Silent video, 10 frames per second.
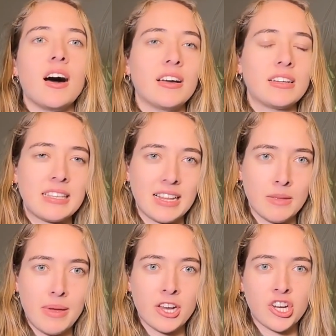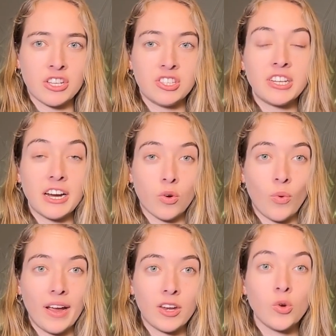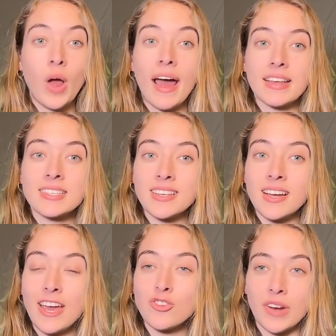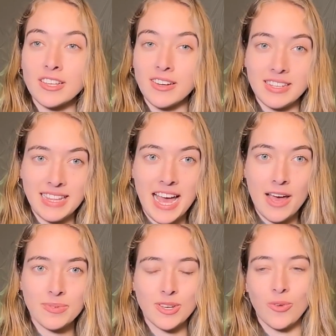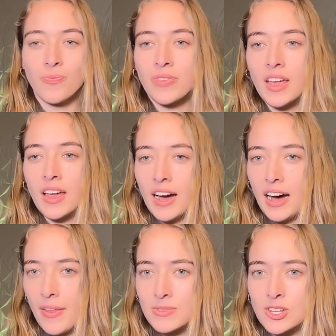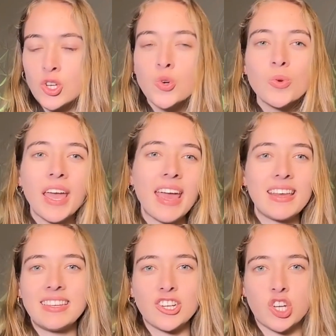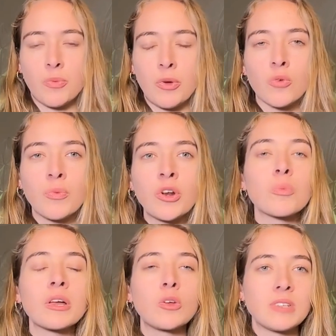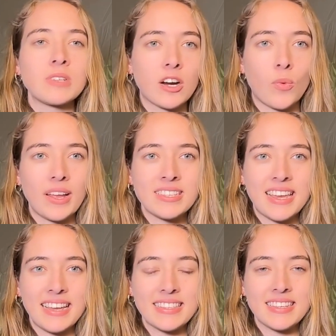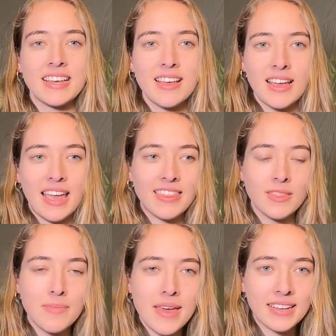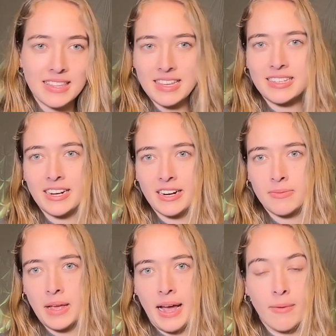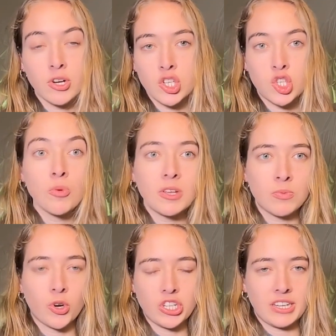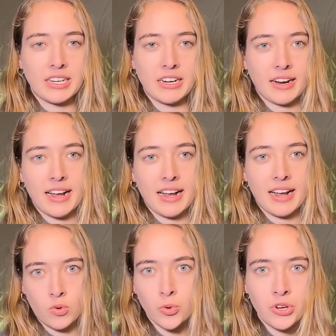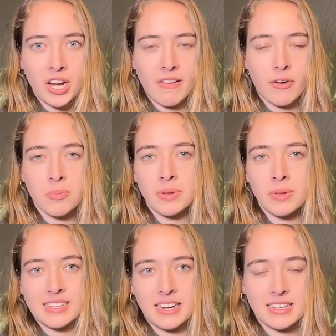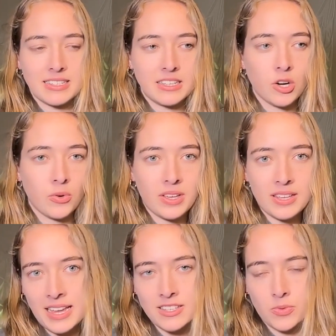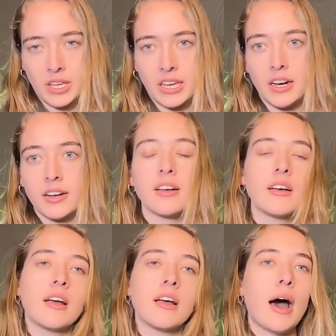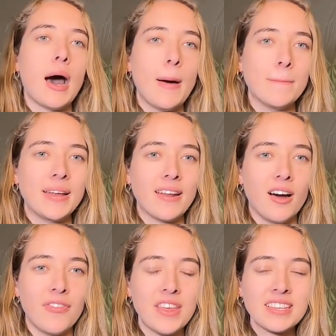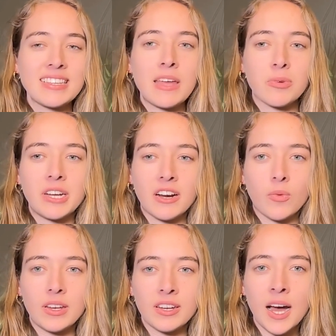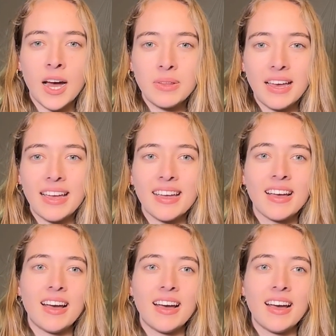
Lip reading: to sit on the bench next to Derek White, who had his son Hendrix on his lap. So that was a new kid addition. We normally don't see Derek White's kids in the mix. I think Derek, I would assume it's more just like Derek has his own routine of how he plays, and he doesn't, his kids are really young. But on this night where Derek White did not play,